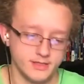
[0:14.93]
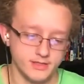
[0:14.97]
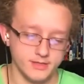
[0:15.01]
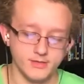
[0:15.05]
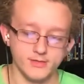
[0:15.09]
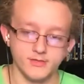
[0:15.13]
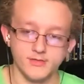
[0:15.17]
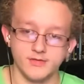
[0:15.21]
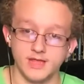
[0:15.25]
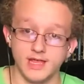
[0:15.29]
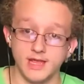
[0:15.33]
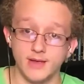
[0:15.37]

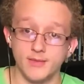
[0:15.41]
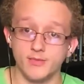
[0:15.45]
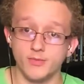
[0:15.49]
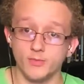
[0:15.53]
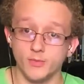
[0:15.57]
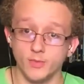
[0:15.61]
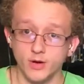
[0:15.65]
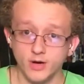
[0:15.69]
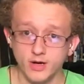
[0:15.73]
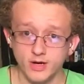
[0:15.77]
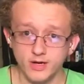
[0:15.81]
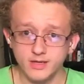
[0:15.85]
Those games
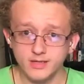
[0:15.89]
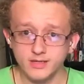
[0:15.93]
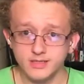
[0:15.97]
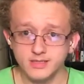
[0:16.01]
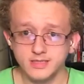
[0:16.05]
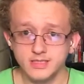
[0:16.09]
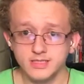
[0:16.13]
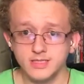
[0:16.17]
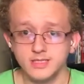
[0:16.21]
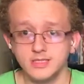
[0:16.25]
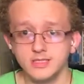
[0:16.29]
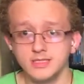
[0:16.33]
were
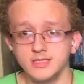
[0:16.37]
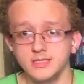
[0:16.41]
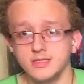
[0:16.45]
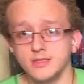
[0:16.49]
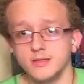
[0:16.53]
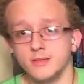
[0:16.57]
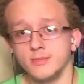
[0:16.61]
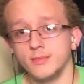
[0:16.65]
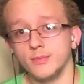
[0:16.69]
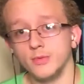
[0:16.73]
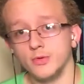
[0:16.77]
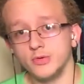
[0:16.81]

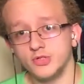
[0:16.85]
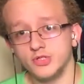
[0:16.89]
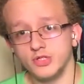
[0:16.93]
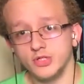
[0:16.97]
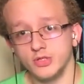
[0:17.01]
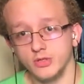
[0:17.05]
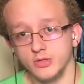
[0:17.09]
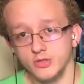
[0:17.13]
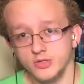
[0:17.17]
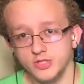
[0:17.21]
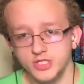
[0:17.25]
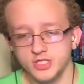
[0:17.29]
Mucha
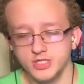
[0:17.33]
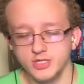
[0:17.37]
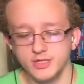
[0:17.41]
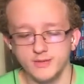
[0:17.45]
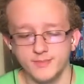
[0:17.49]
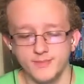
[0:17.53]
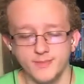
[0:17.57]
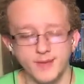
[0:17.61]
Lucha: